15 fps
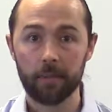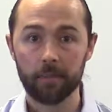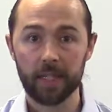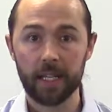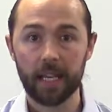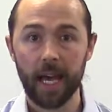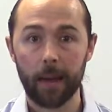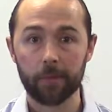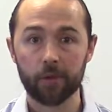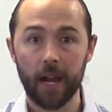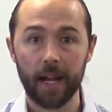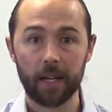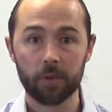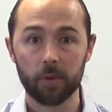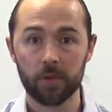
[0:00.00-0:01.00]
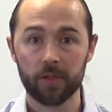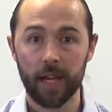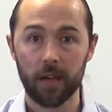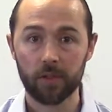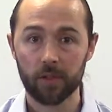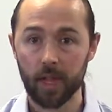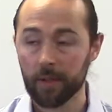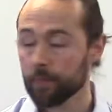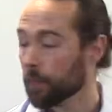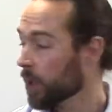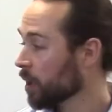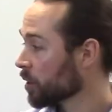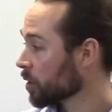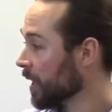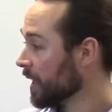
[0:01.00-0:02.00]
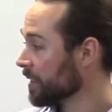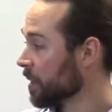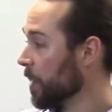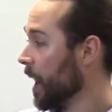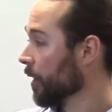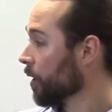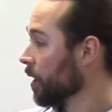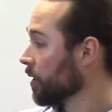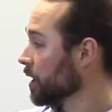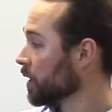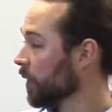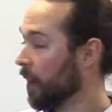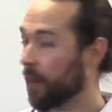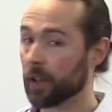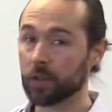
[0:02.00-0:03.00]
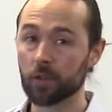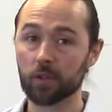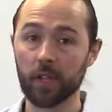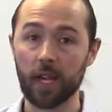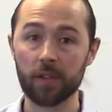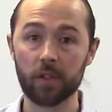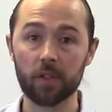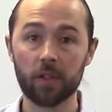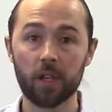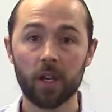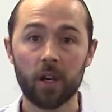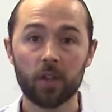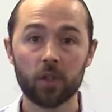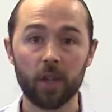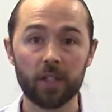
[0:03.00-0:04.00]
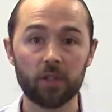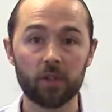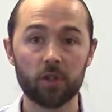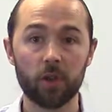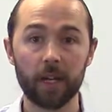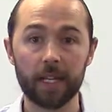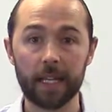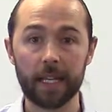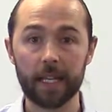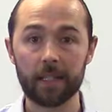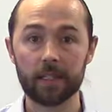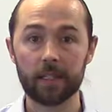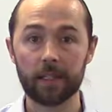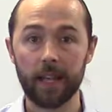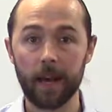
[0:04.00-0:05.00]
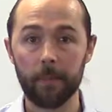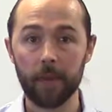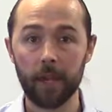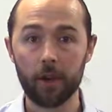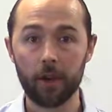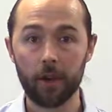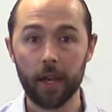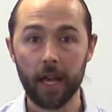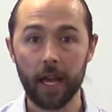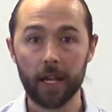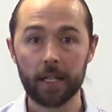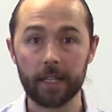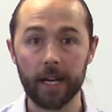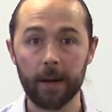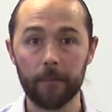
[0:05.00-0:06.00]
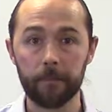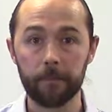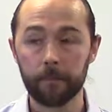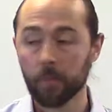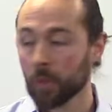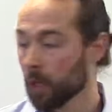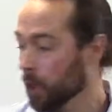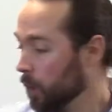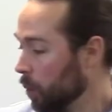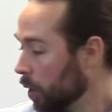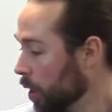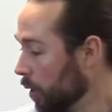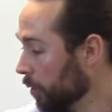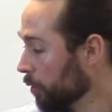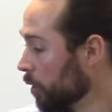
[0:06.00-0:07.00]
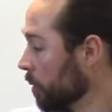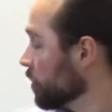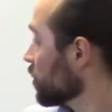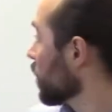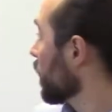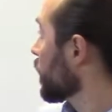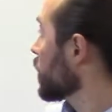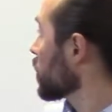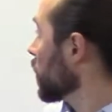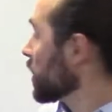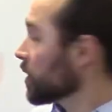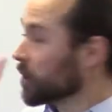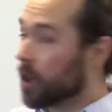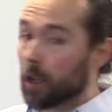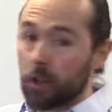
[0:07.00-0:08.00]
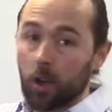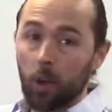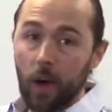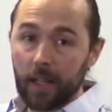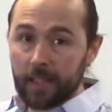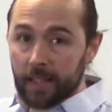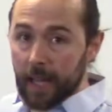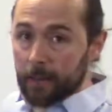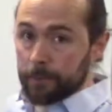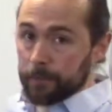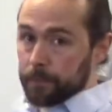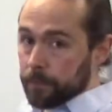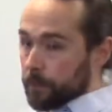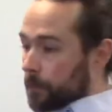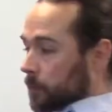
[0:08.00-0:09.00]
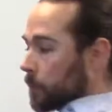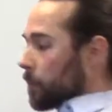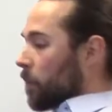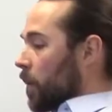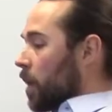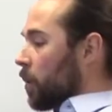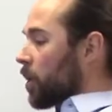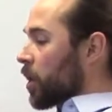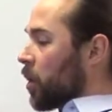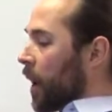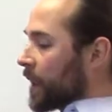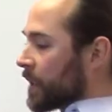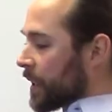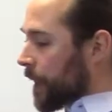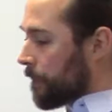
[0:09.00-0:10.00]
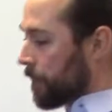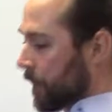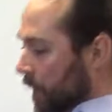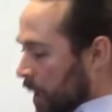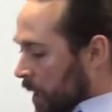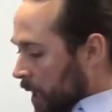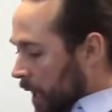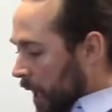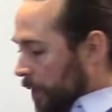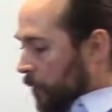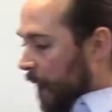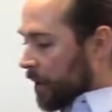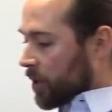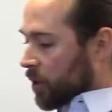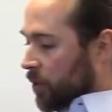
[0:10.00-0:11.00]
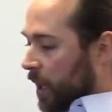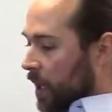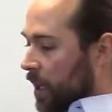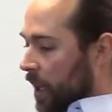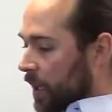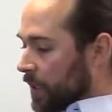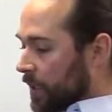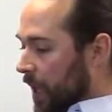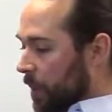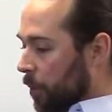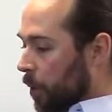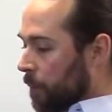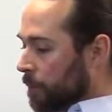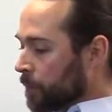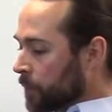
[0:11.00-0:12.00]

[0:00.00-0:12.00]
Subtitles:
kneecap tracking towards the outside. So that's the background on these 5 exercises. So let's just go ahead and get into them here, and we'll go through them. So the first one is called the quad set. With the quad set, if you're out straight on a table,